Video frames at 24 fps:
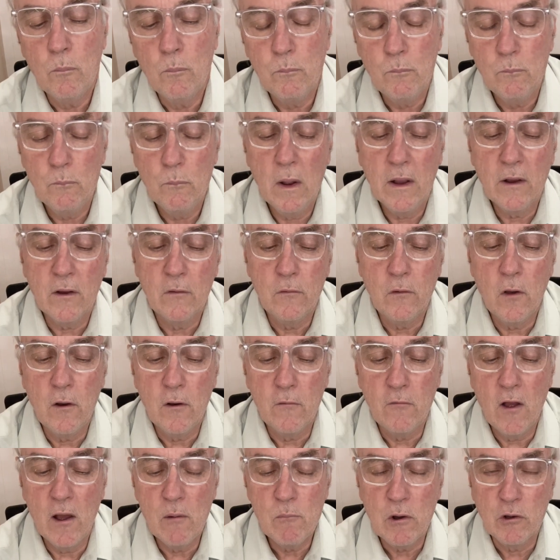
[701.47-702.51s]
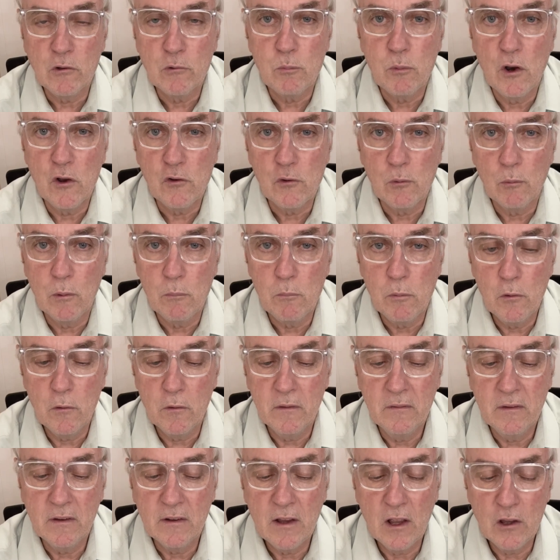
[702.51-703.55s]
make a note of how much pressure we put
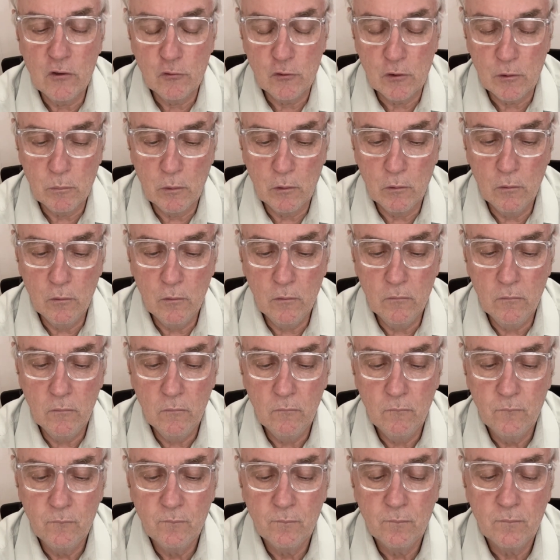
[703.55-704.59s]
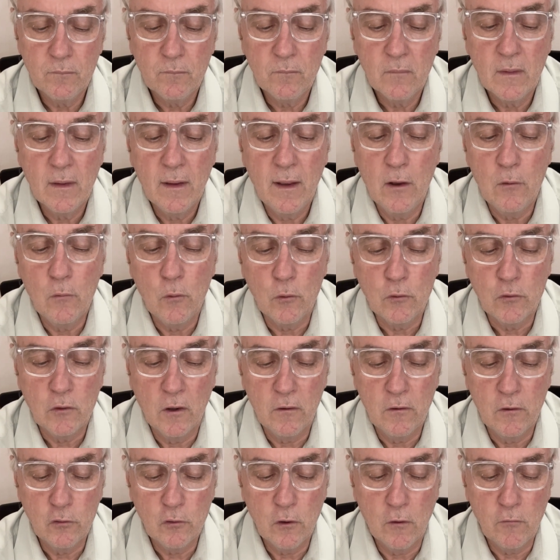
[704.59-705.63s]
in the gastric balloon and also
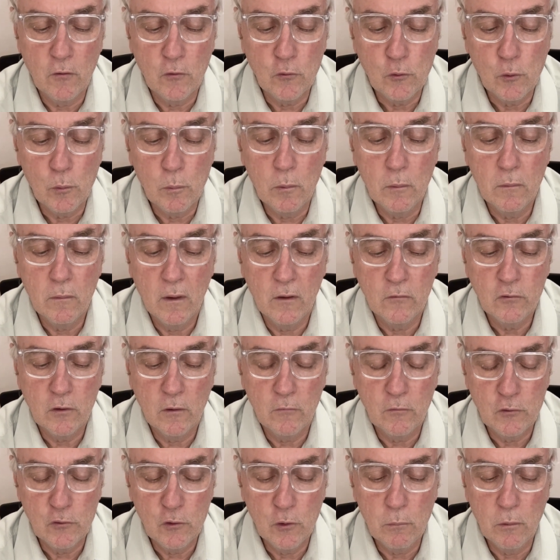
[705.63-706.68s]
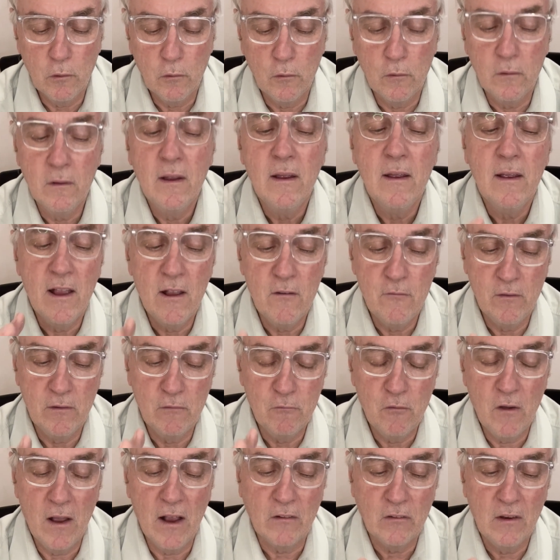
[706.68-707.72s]
the esophageal balloon, if in
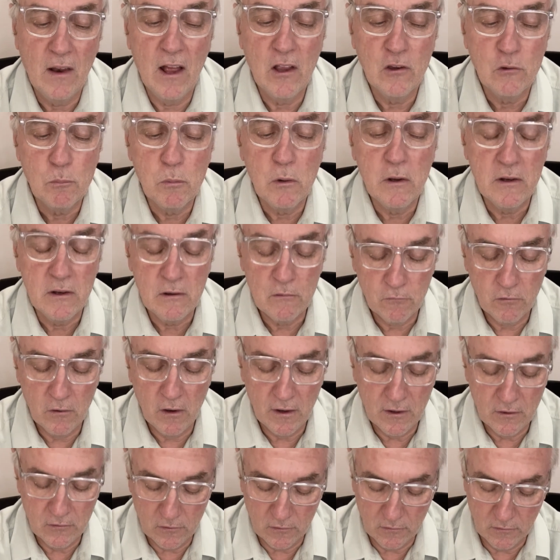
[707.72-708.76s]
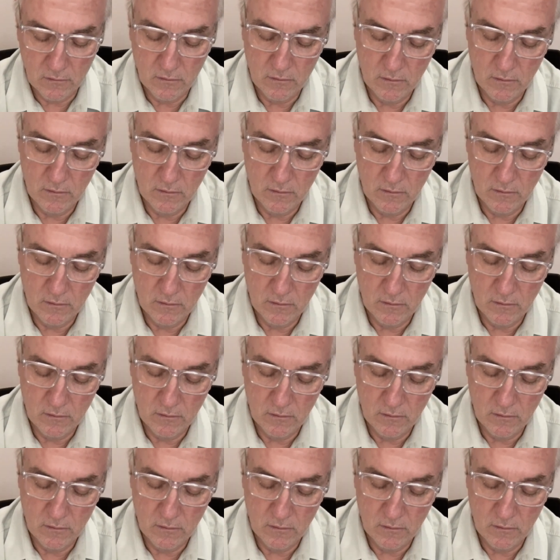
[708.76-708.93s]
fact it has been inflated.